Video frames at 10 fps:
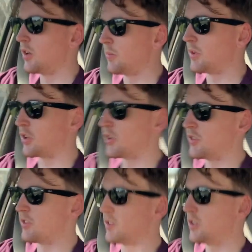
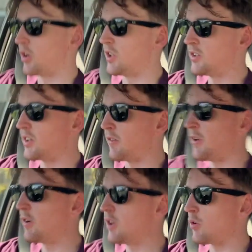because, you know, it's a
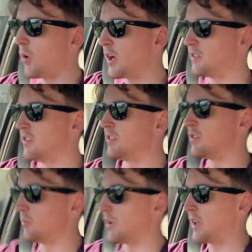very quiet
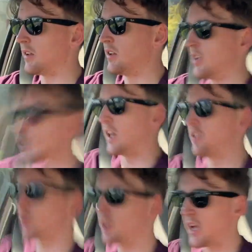system.
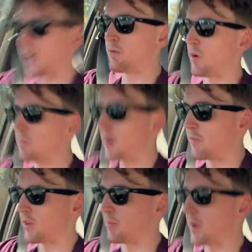It's already had 1
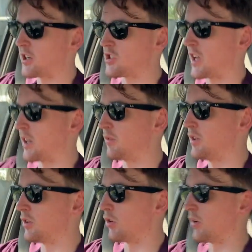muffler bashed out of
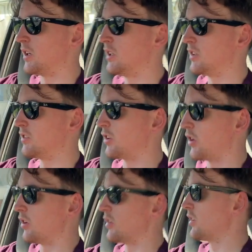it already.
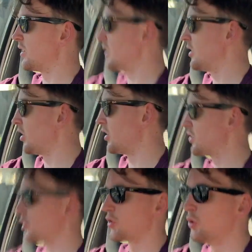So, you know, it's
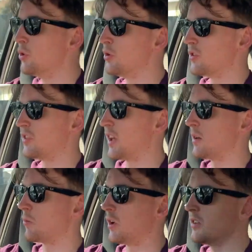got 2
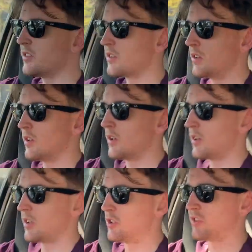standard ones.
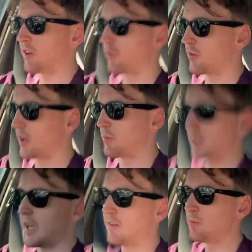Used to have 3,
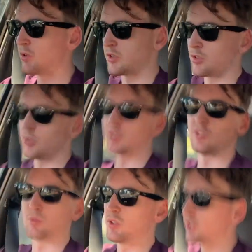but even with 2, it's
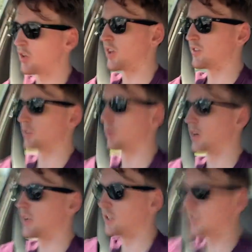really nice and
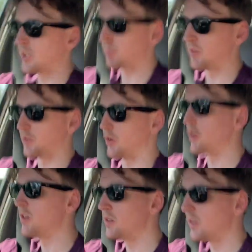quiet. You get a bit of a note,